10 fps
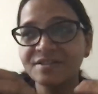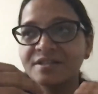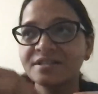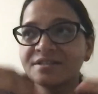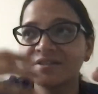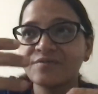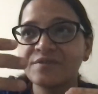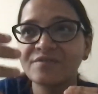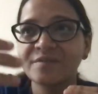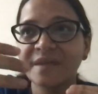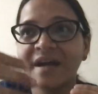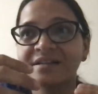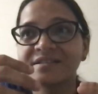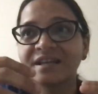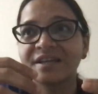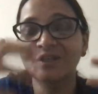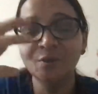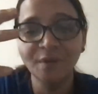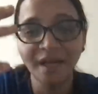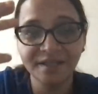assistant, is different from that is, like,
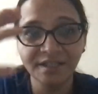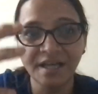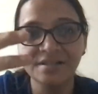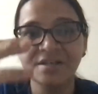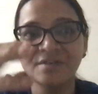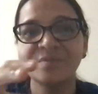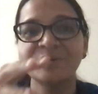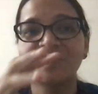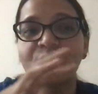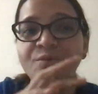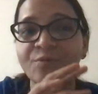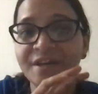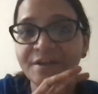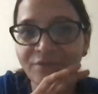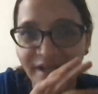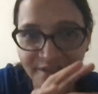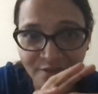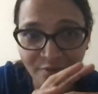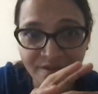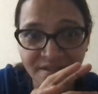you get the content from the more verified
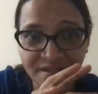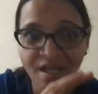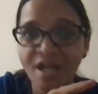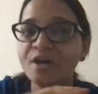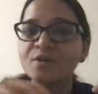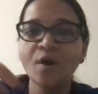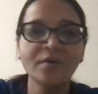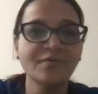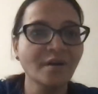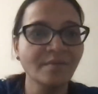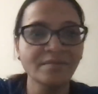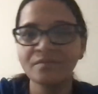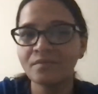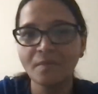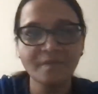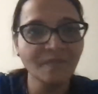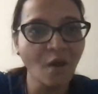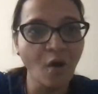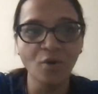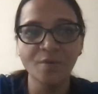sources, not from
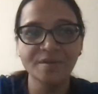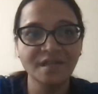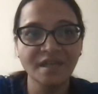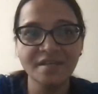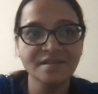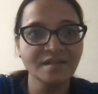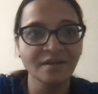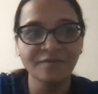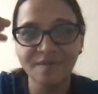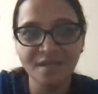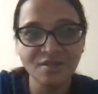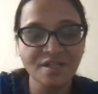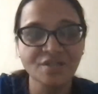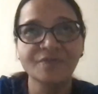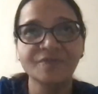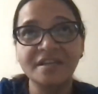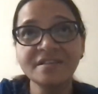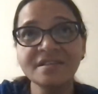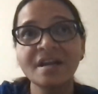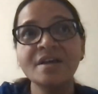all over the things, from the Internet of
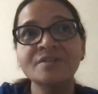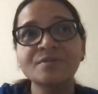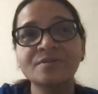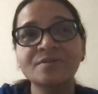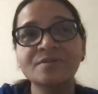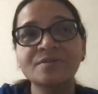Things. So